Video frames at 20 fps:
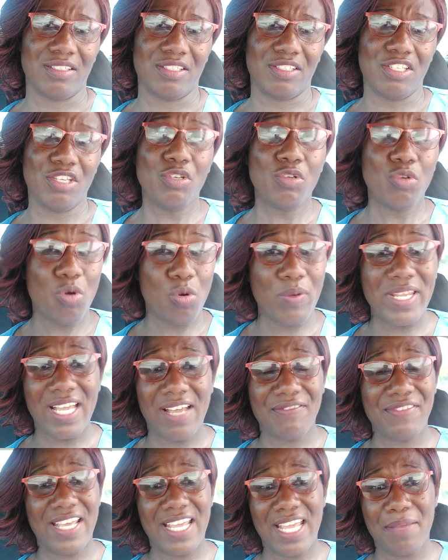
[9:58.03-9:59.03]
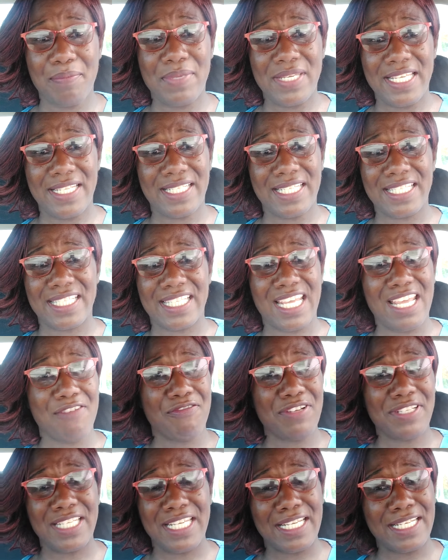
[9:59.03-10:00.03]
You know, when you have diabetes,
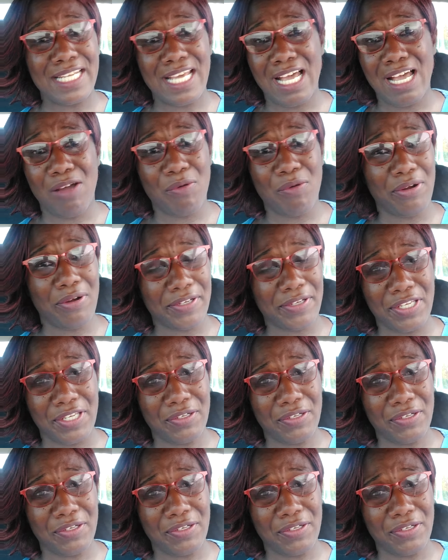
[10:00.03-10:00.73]
everything now work,